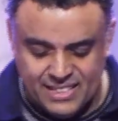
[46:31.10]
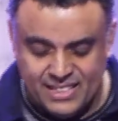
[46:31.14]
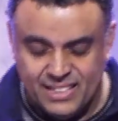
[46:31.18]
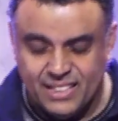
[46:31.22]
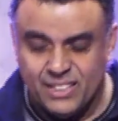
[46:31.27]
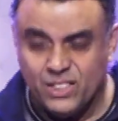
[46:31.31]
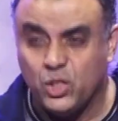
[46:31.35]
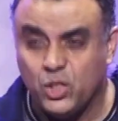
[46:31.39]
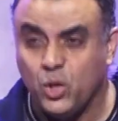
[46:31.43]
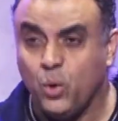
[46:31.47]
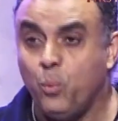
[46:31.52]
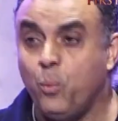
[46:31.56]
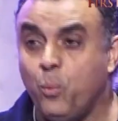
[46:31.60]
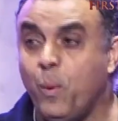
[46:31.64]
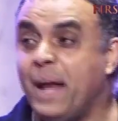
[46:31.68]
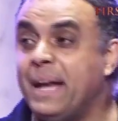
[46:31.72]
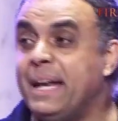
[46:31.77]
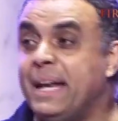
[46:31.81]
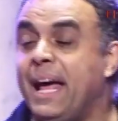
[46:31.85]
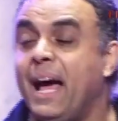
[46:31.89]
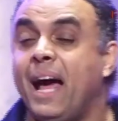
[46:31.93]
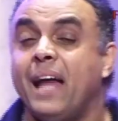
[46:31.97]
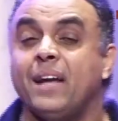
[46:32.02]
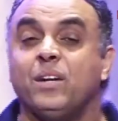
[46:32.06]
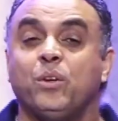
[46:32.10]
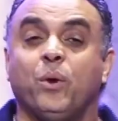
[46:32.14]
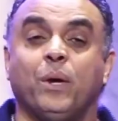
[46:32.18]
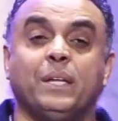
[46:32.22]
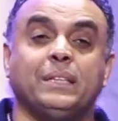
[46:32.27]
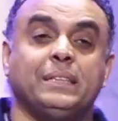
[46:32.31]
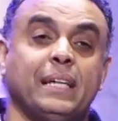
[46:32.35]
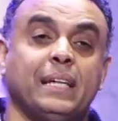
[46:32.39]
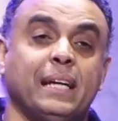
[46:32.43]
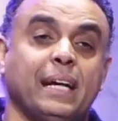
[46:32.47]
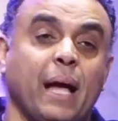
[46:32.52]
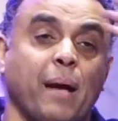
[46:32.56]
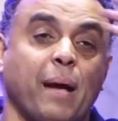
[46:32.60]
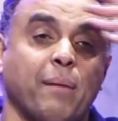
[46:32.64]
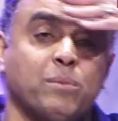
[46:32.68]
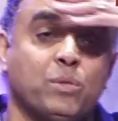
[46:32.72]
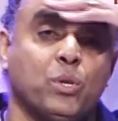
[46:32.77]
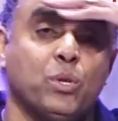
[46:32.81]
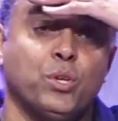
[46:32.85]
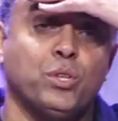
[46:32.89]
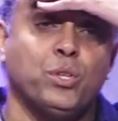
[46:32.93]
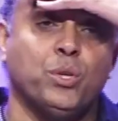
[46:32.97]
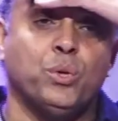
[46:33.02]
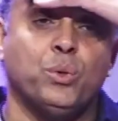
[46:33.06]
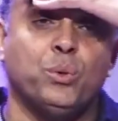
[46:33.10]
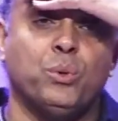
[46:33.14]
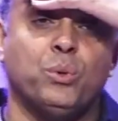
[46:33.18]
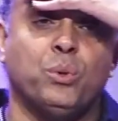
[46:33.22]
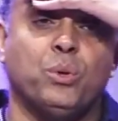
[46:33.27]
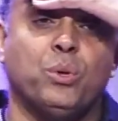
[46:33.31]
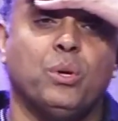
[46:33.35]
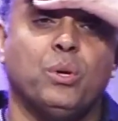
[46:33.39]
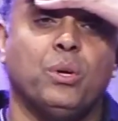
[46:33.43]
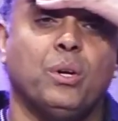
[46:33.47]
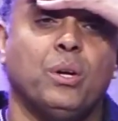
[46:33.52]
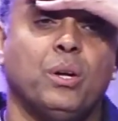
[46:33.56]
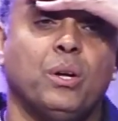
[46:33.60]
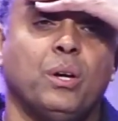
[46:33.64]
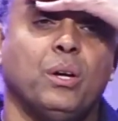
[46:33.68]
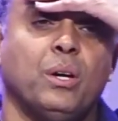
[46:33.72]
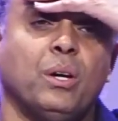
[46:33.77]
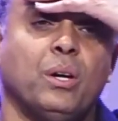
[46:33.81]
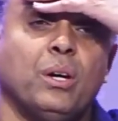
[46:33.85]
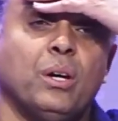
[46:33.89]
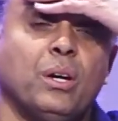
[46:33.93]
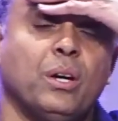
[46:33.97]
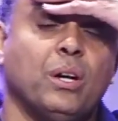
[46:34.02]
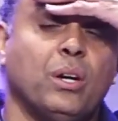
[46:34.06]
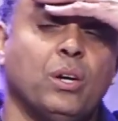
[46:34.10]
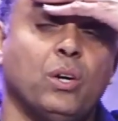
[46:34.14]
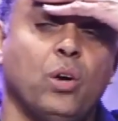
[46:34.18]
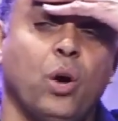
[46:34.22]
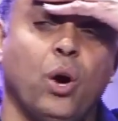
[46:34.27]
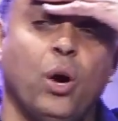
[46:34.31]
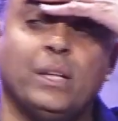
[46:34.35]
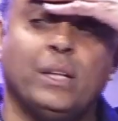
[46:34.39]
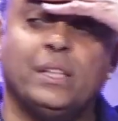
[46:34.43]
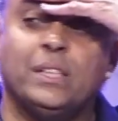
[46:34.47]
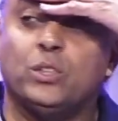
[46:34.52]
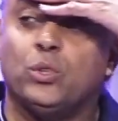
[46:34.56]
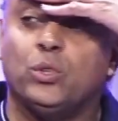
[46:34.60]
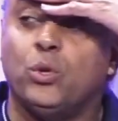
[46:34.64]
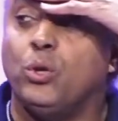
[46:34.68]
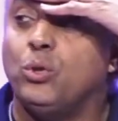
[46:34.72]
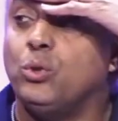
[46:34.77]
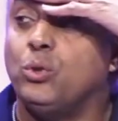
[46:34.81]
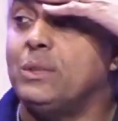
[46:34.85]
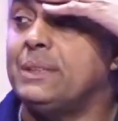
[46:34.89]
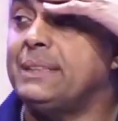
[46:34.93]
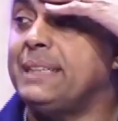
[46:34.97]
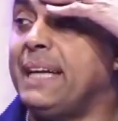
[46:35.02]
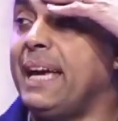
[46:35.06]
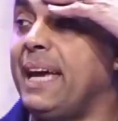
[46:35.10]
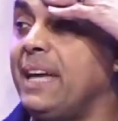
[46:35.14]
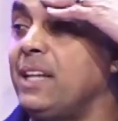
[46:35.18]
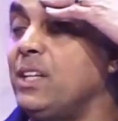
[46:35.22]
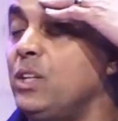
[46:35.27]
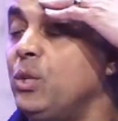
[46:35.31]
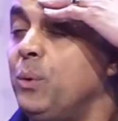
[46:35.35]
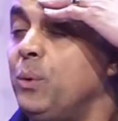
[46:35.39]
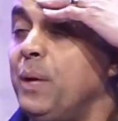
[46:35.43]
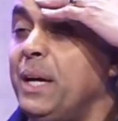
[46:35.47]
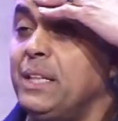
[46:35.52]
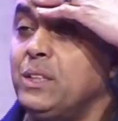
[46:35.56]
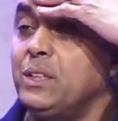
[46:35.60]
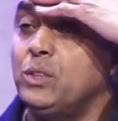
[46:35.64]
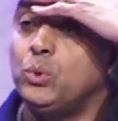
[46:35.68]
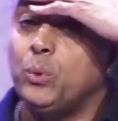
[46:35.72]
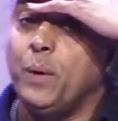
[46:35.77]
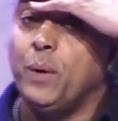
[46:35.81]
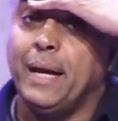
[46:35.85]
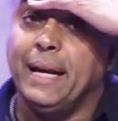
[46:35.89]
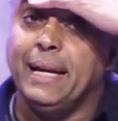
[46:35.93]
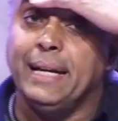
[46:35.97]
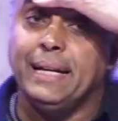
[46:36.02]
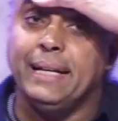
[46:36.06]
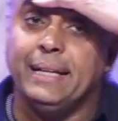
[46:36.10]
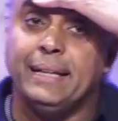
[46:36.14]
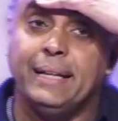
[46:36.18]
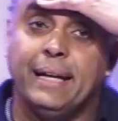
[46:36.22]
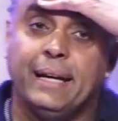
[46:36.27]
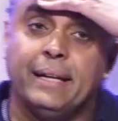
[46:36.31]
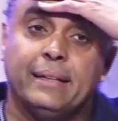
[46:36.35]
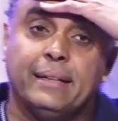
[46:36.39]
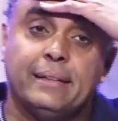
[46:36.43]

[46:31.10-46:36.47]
So when the anointing comes on you, God is going to turn you into a leader.